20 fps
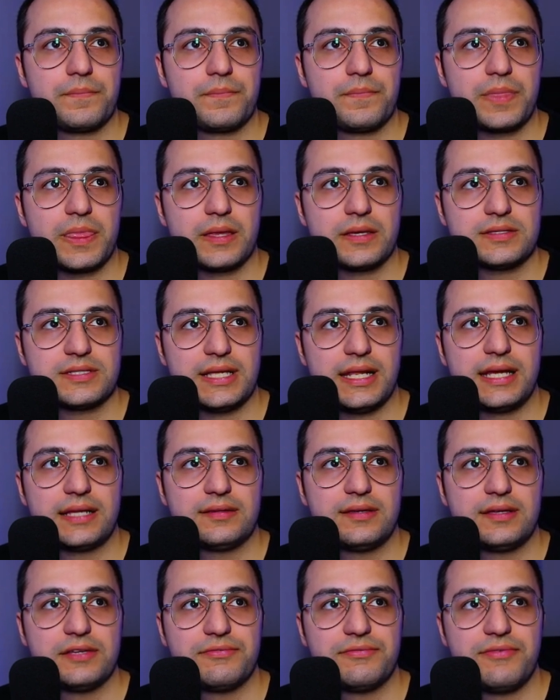
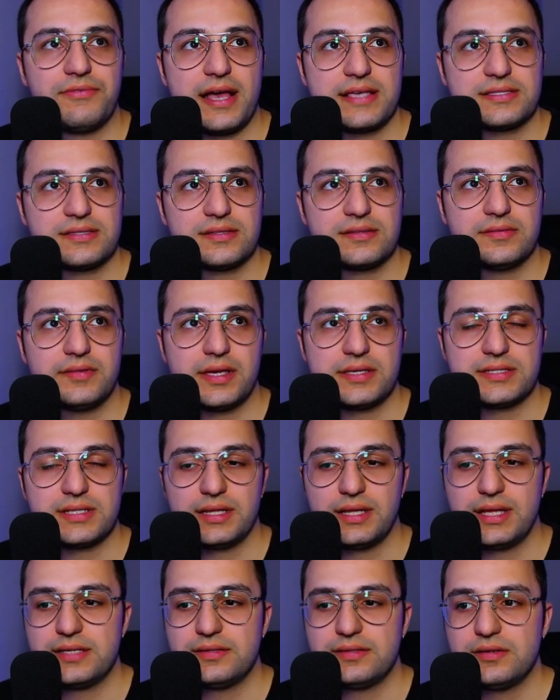selecting the fast
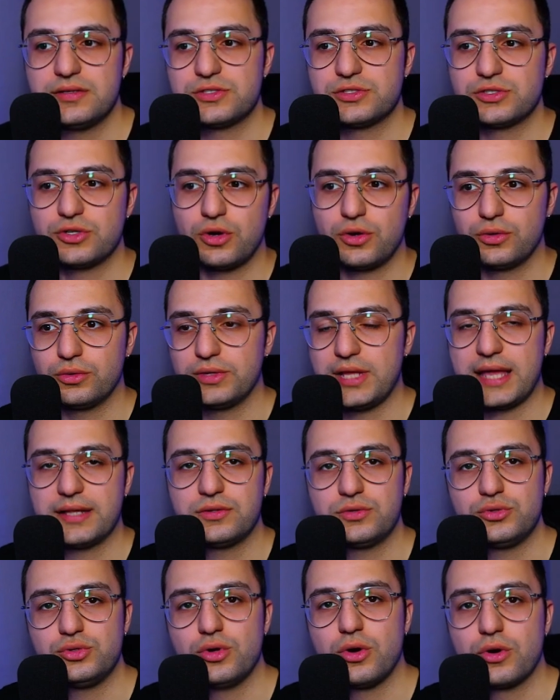tessellator so that
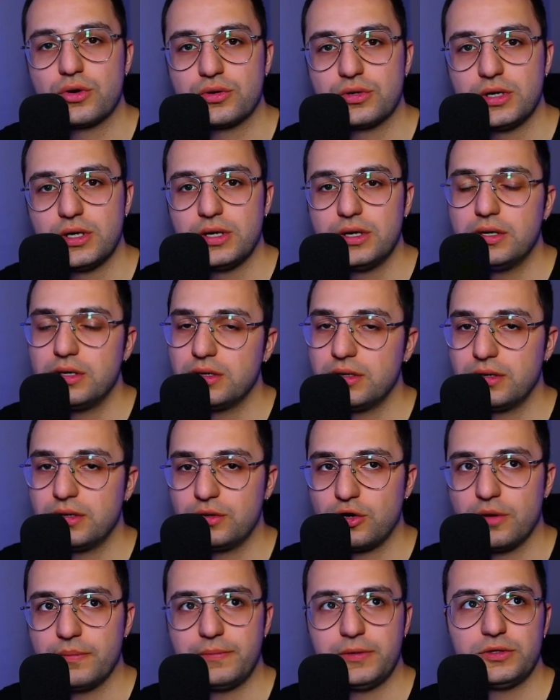your
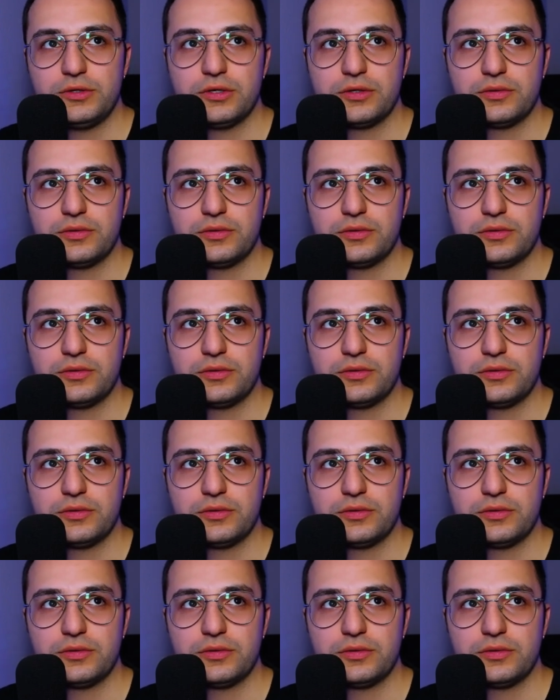computer